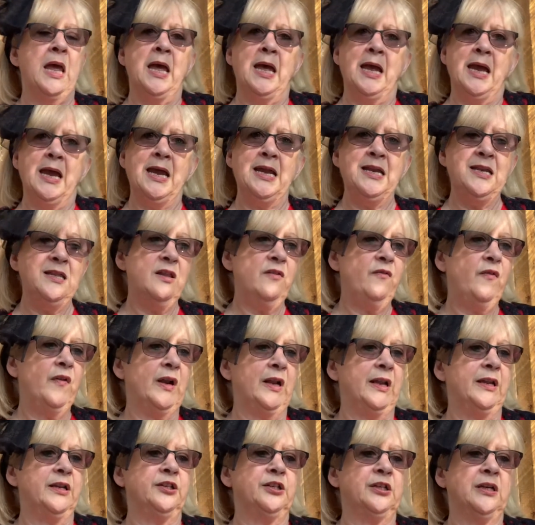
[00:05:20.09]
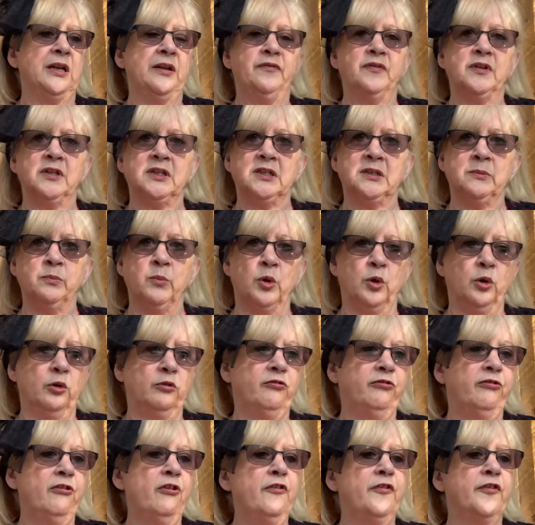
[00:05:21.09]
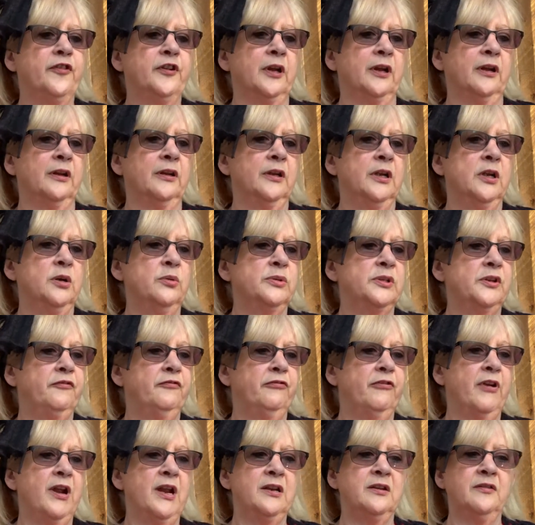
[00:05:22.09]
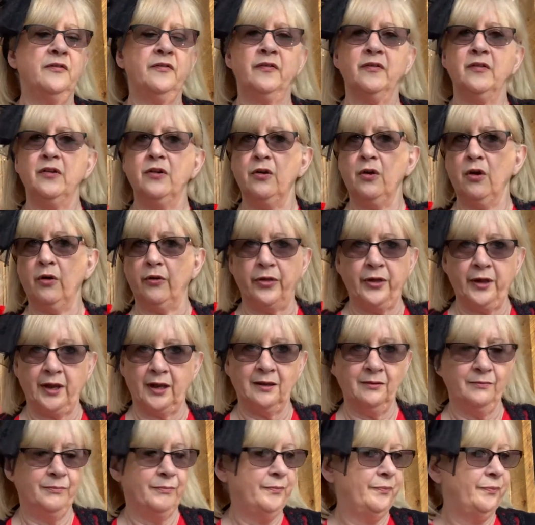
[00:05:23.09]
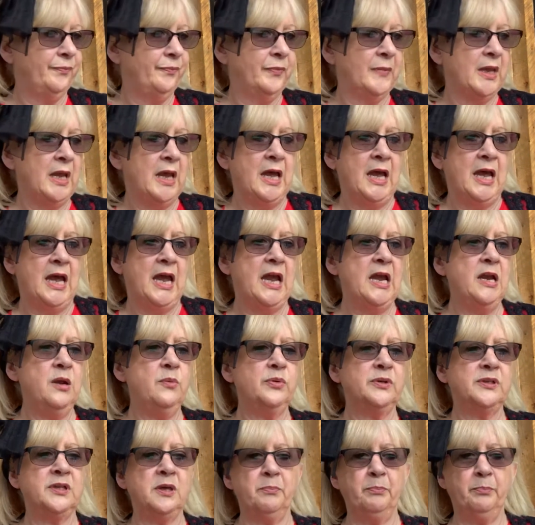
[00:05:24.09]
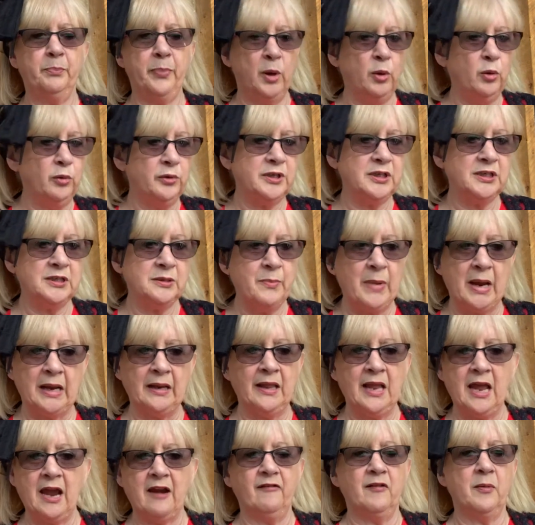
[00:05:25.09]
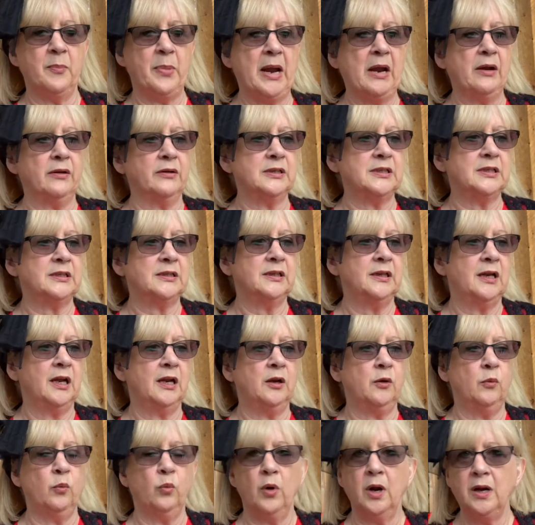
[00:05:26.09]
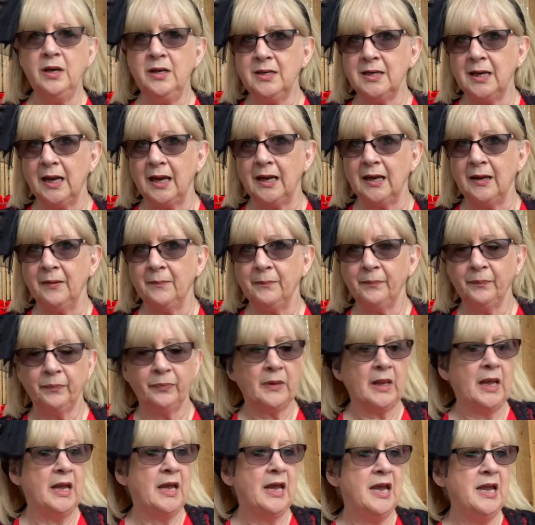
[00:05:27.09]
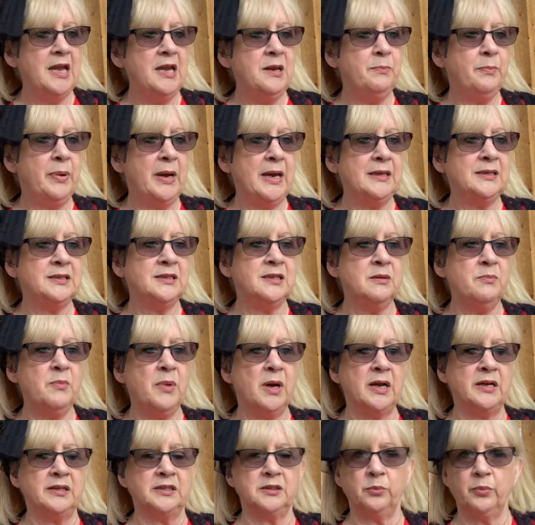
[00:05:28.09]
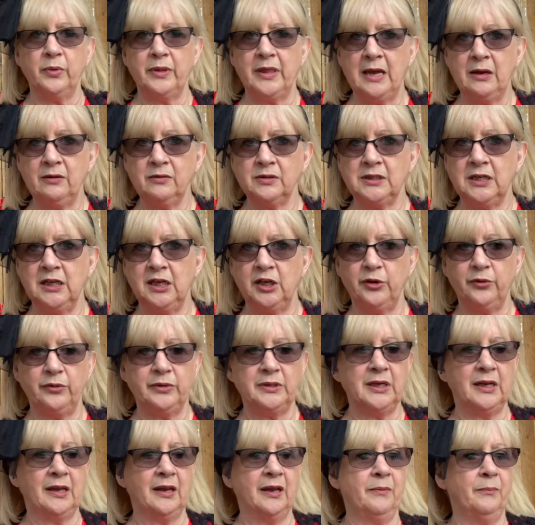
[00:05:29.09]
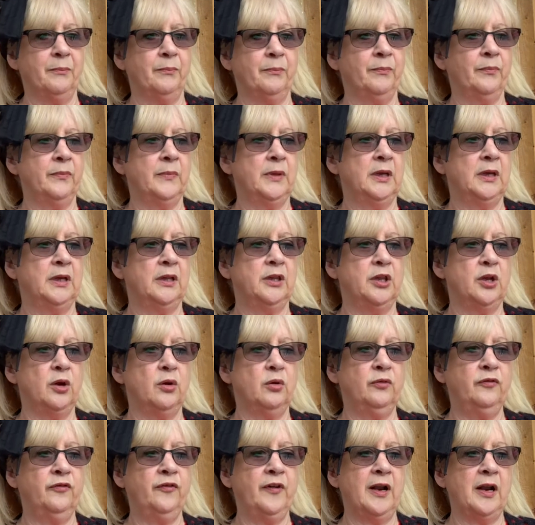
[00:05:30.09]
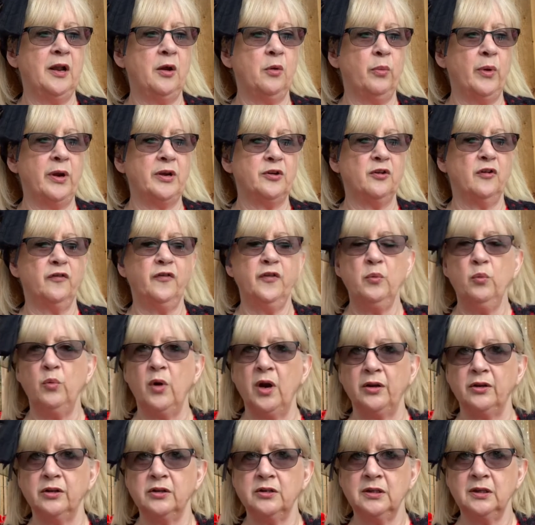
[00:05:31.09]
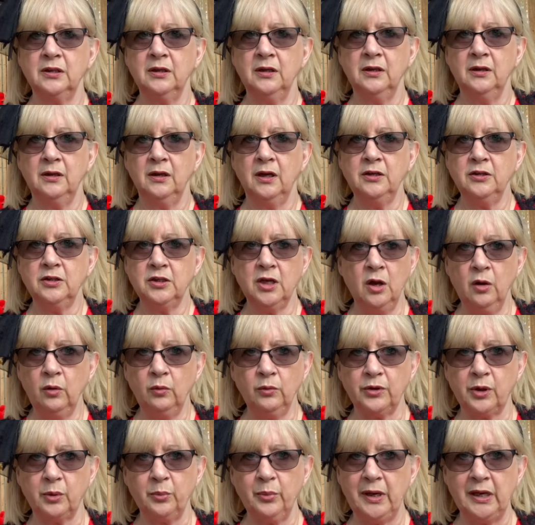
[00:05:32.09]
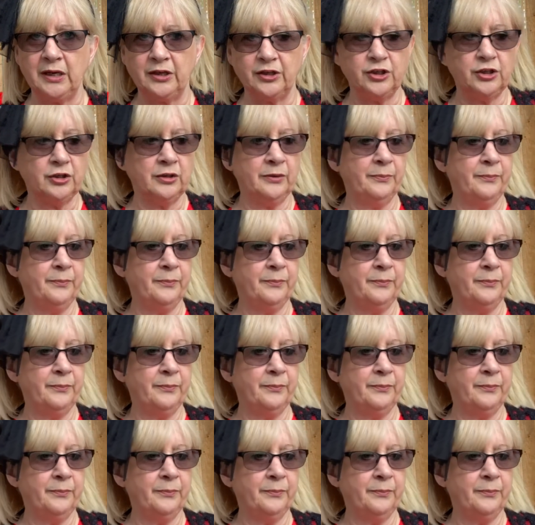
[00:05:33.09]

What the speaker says: In the village lived a small crofter who was afraid of nothing. He was the boldest man thereabouts, and one day he passed the miser without saluting him. The old fellow went off at once and told the witch.